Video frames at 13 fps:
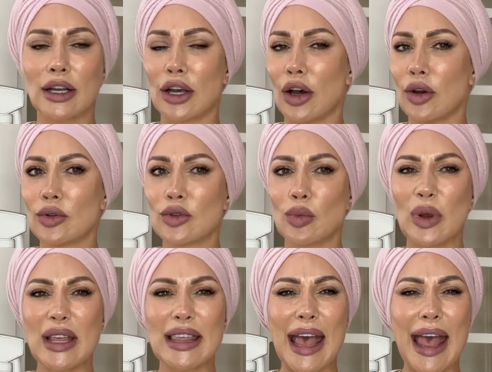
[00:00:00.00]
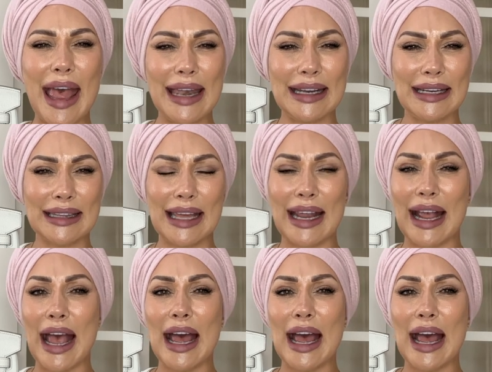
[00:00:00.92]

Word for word: goes with anything,